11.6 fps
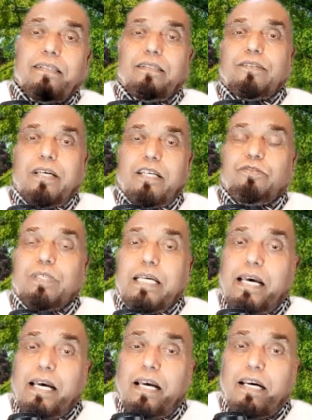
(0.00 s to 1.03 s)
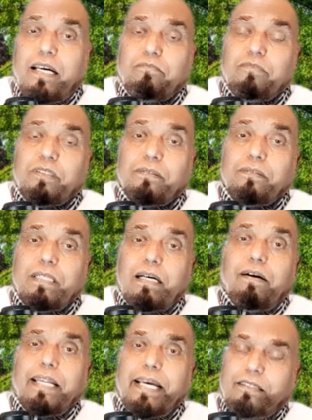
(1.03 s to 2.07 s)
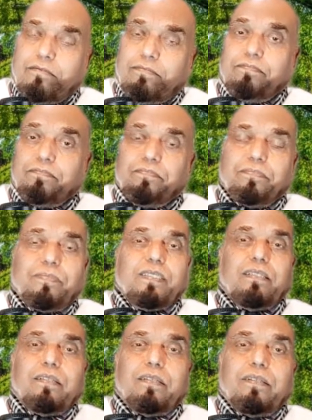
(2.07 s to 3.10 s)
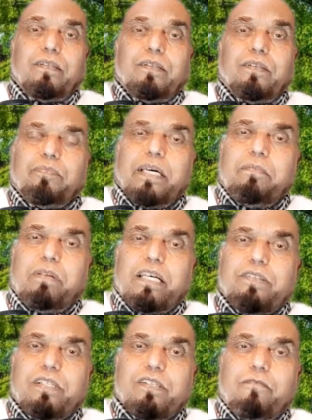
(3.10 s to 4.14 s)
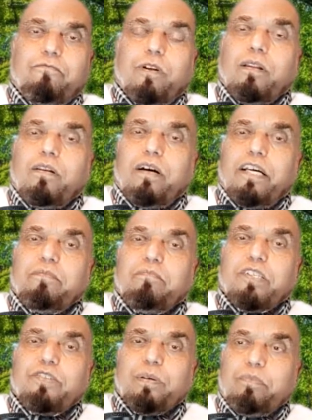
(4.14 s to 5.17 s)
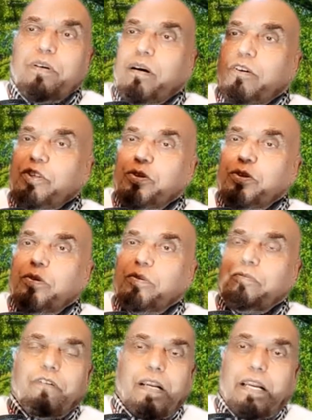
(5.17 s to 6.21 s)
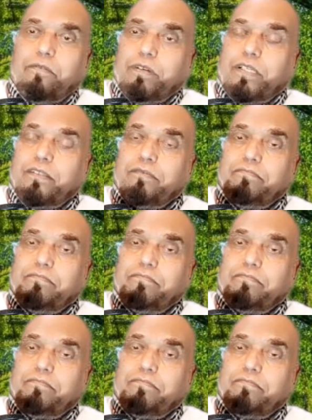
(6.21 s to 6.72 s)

Salam alaikum. May blessings of Allah and mercy be on you forever.